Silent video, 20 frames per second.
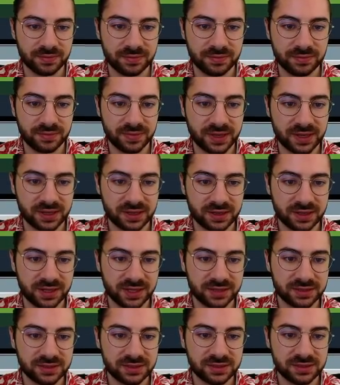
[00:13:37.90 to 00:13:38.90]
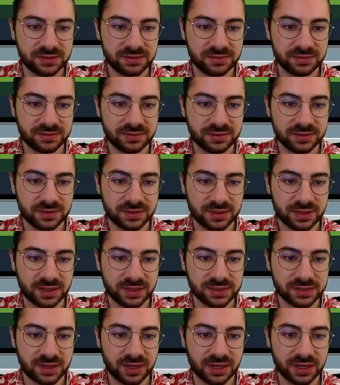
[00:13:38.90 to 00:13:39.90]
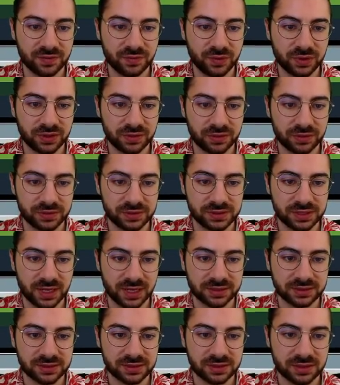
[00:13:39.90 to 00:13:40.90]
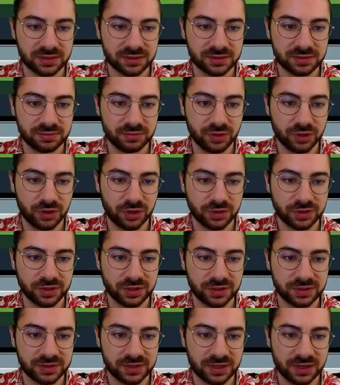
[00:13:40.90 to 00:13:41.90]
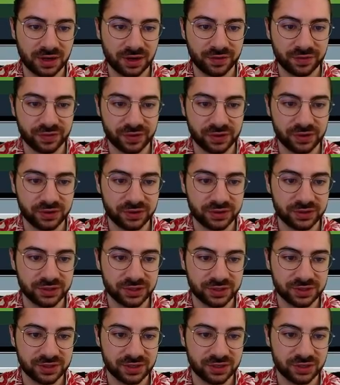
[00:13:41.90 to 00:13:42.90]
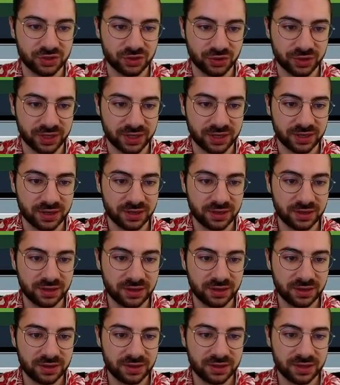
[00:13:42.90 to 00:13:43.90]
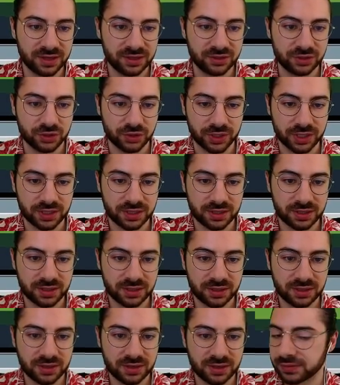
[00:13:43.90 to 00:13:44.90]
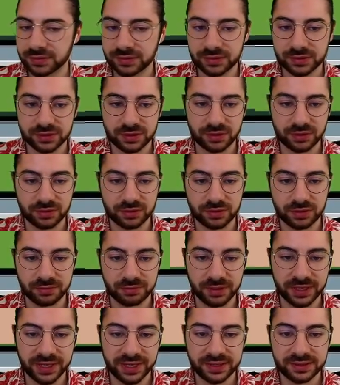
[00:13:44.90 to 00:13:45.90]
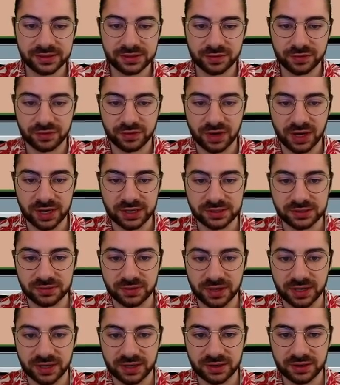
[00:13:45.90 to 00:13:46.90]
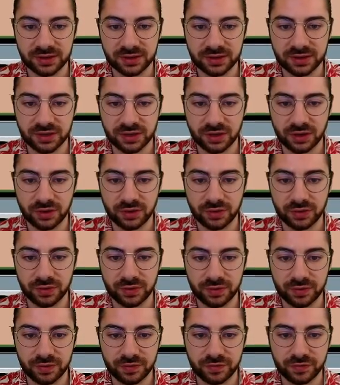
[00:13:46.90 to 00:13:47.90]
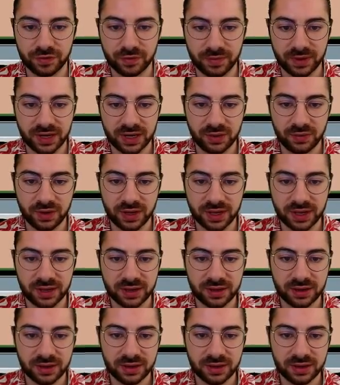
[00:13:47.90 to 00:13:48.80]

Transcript: But it's kind of one of those tasks that's monotonous enough that you can just enjoy it. So the blades of grass, right, can go from anywhere